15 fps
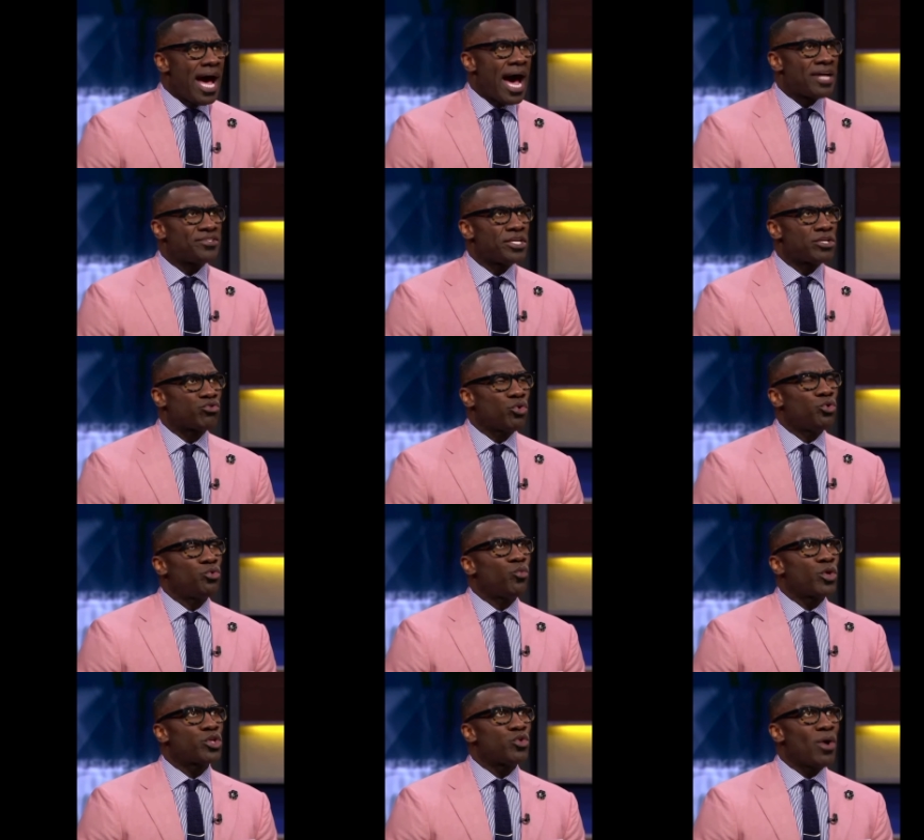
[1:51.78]
I said, Drew,
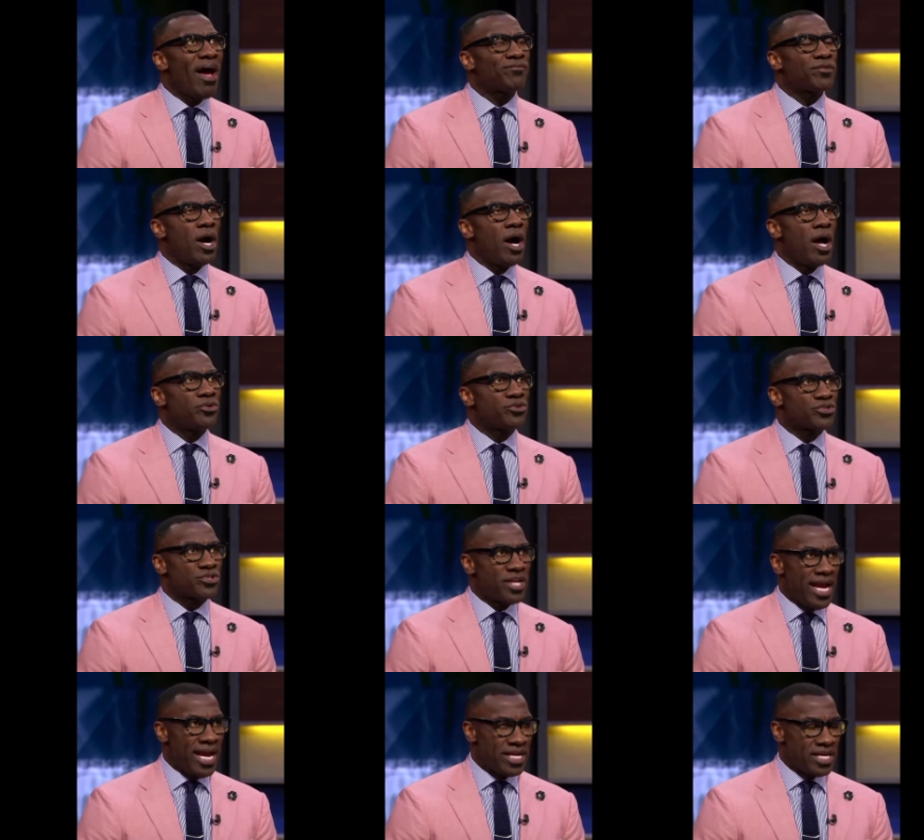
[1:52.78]
what you have to
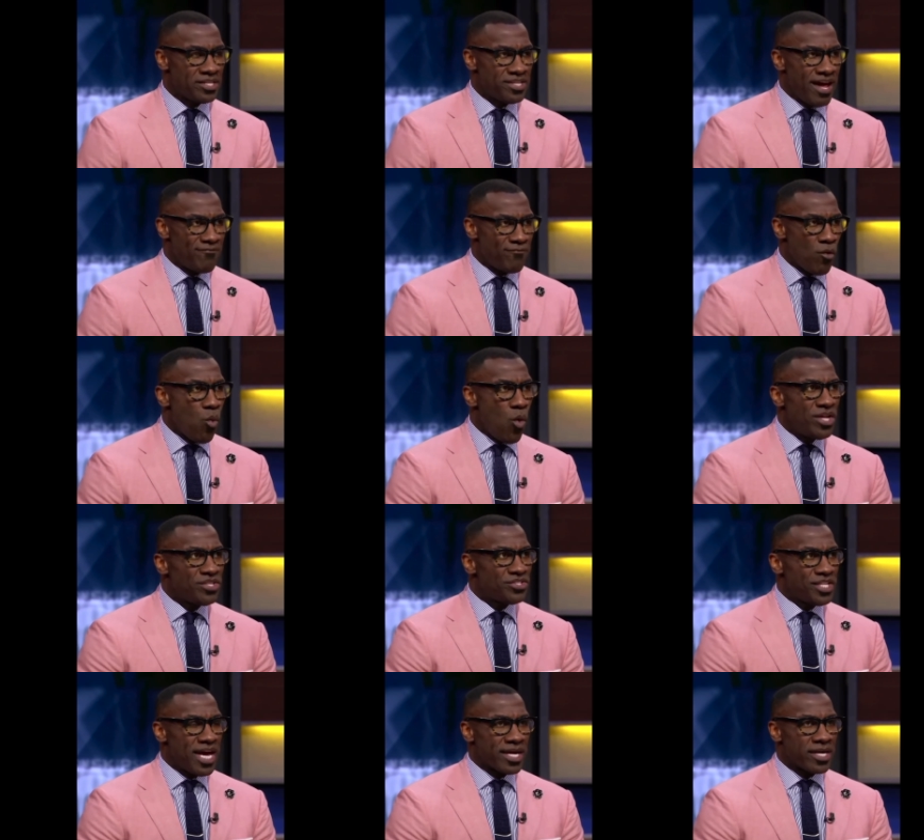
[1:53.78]
understand is that for 1
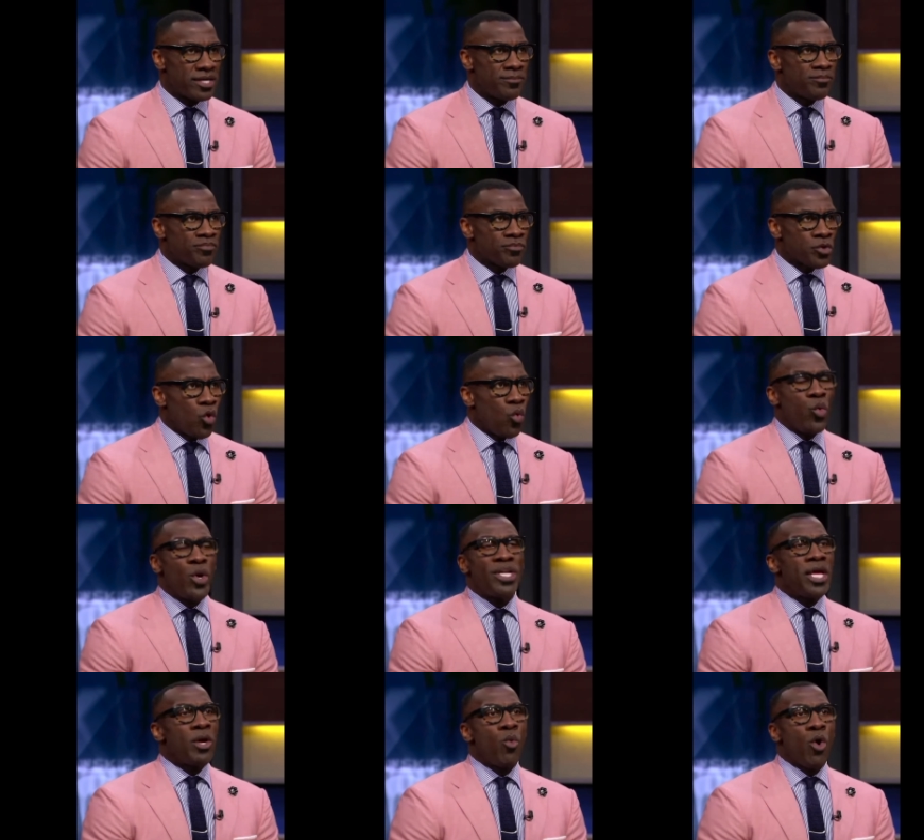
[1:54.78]
second, we
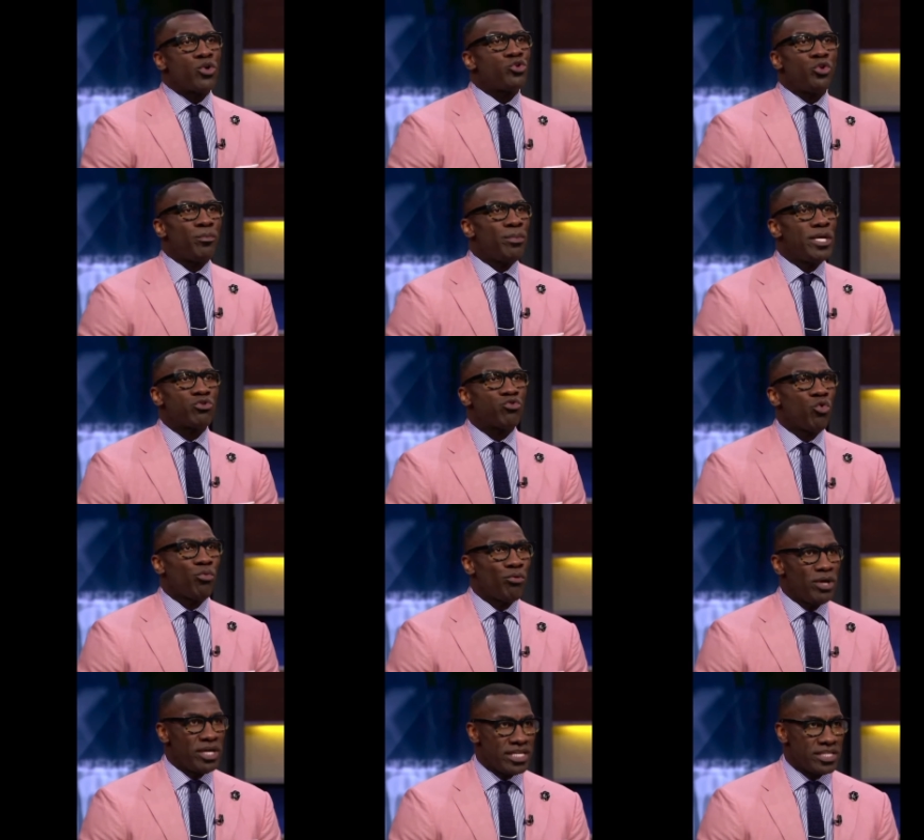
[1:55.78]
didn't want you to be Drew
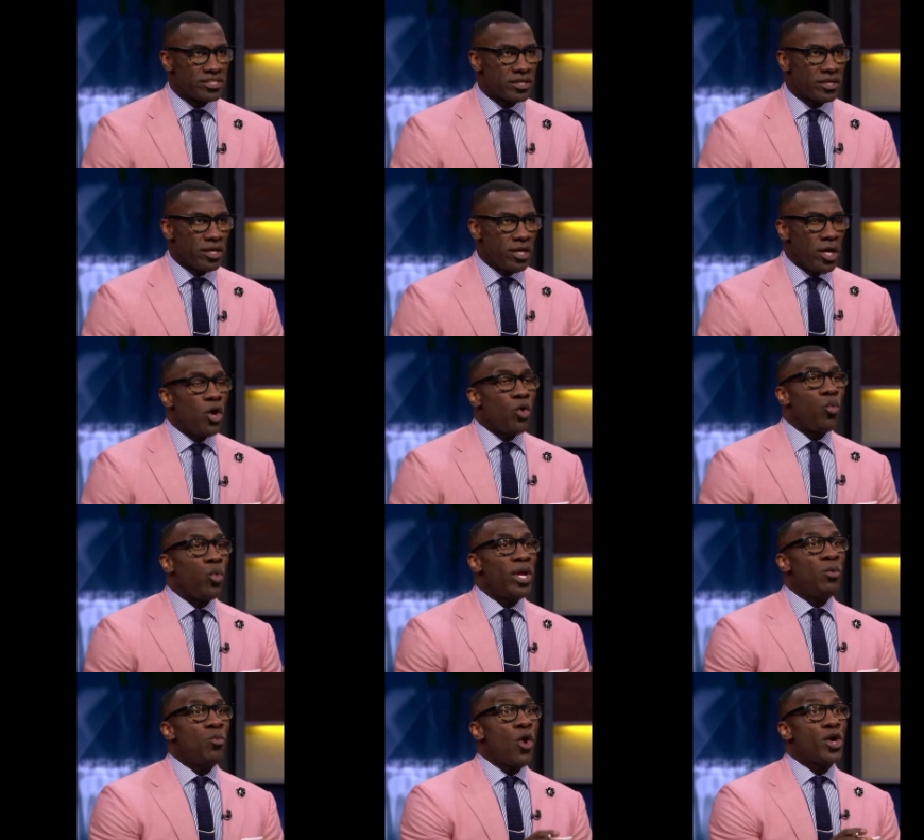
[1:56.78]
Brees.
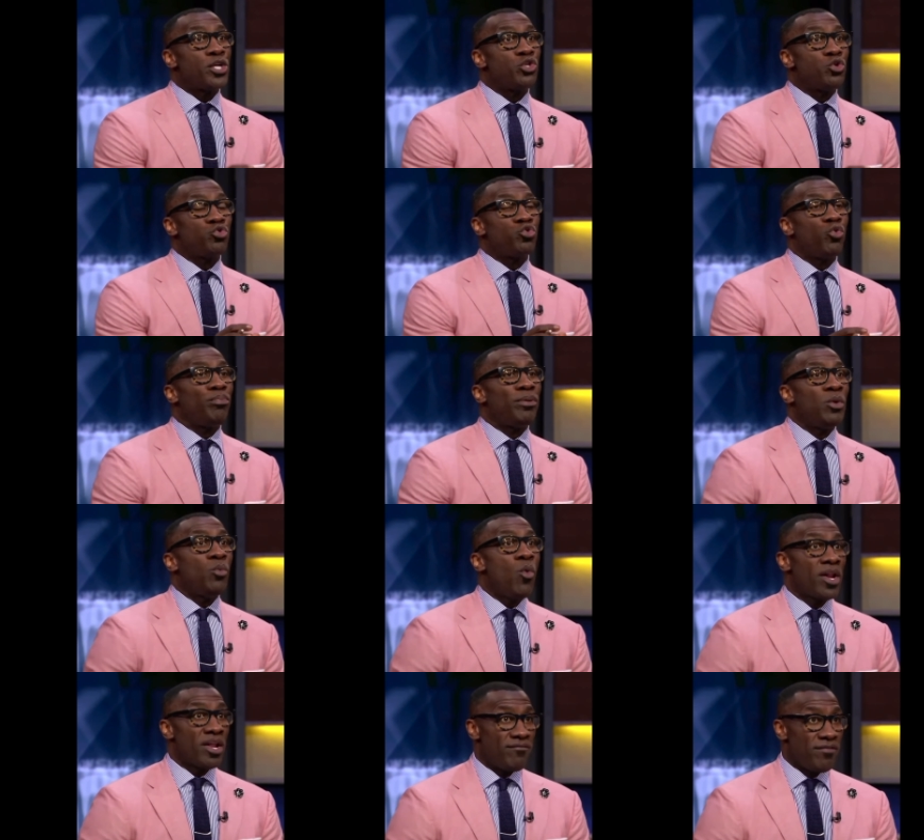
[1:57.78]
We wanted you to be
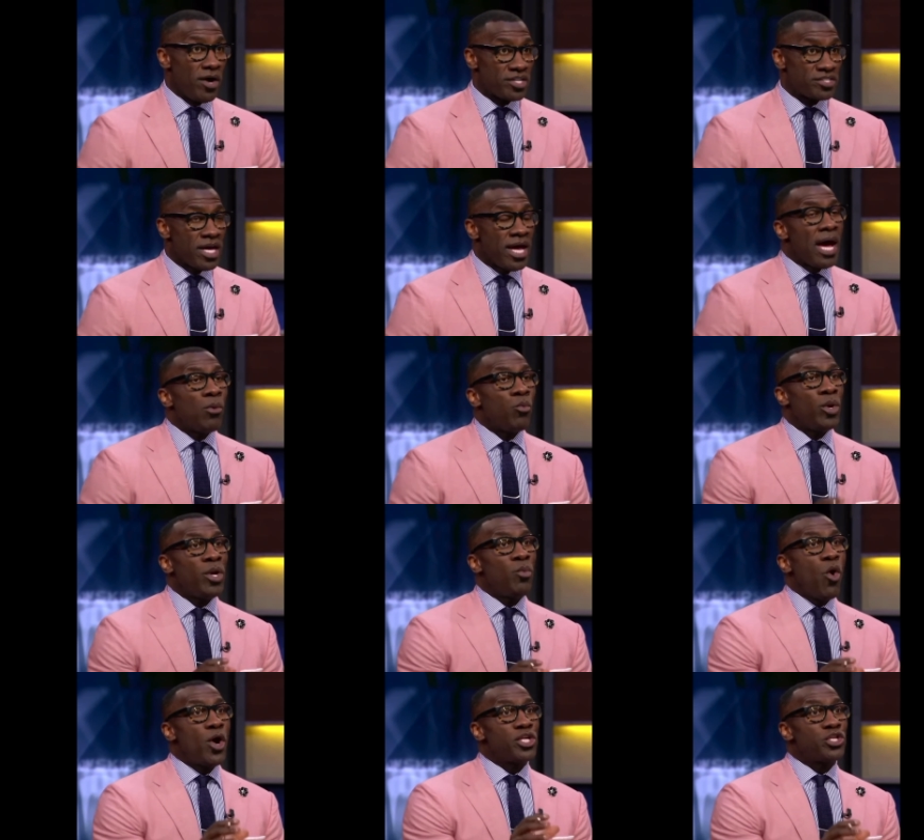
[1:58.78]
one of us. We
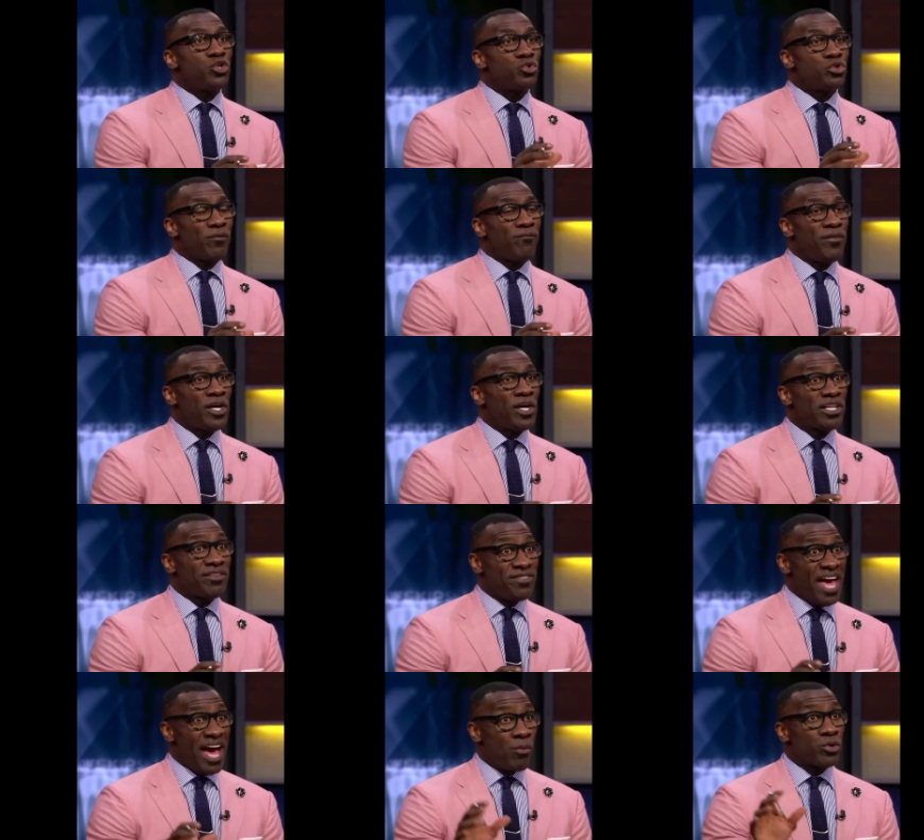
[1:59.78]
wanted you to feel
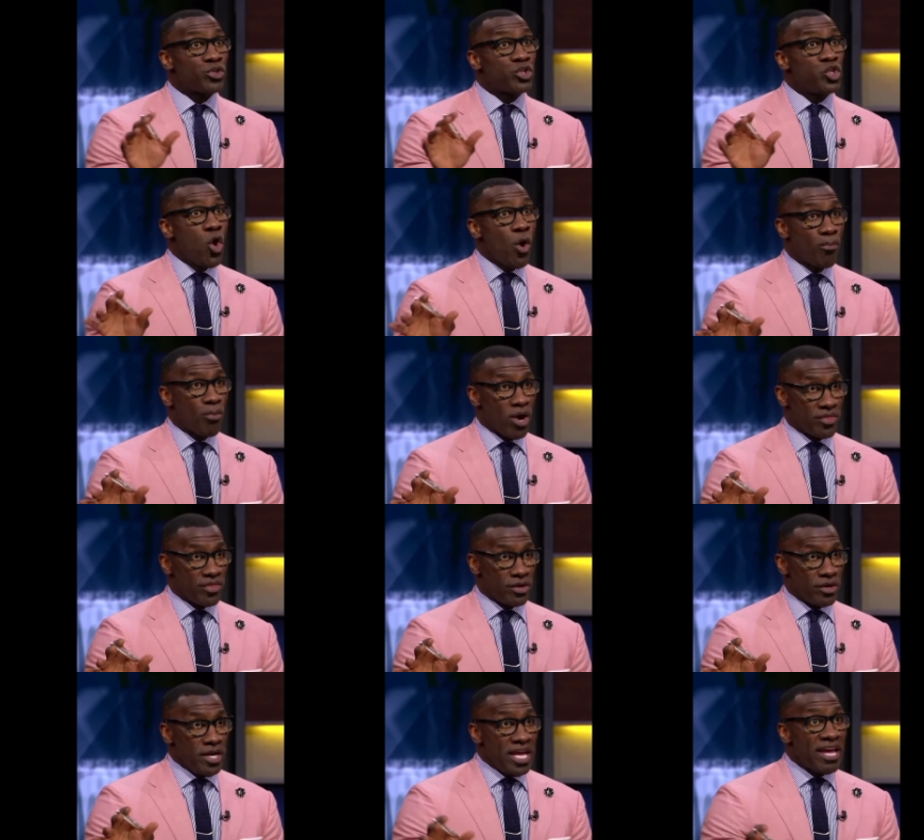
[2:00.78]
if that was your
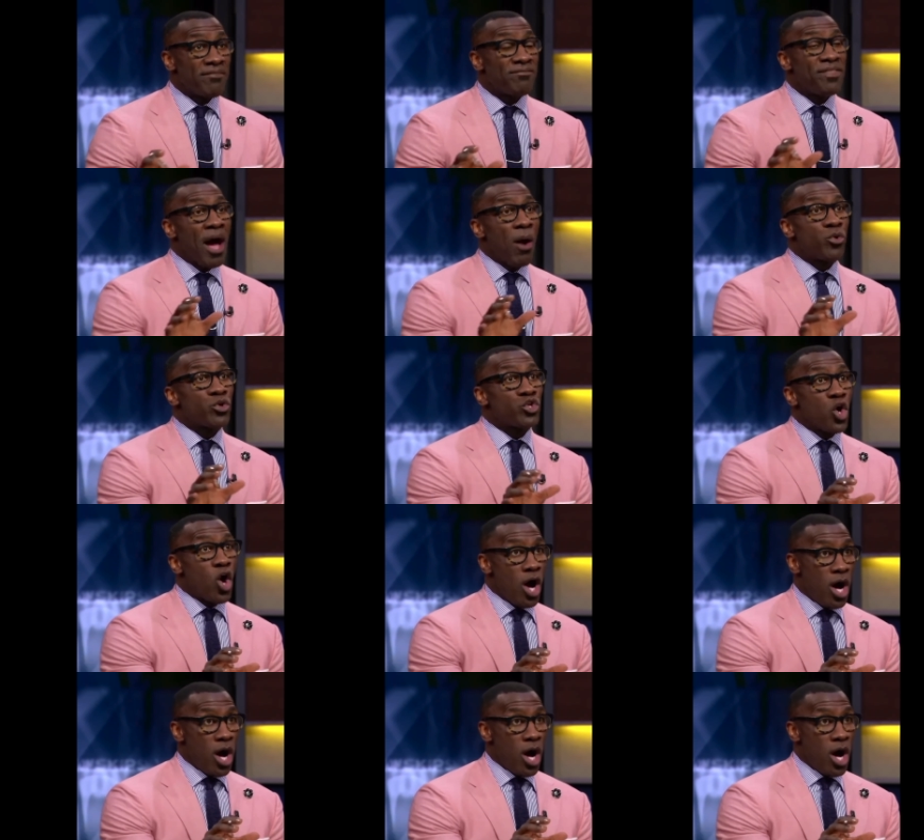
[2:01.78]
brother, if that was your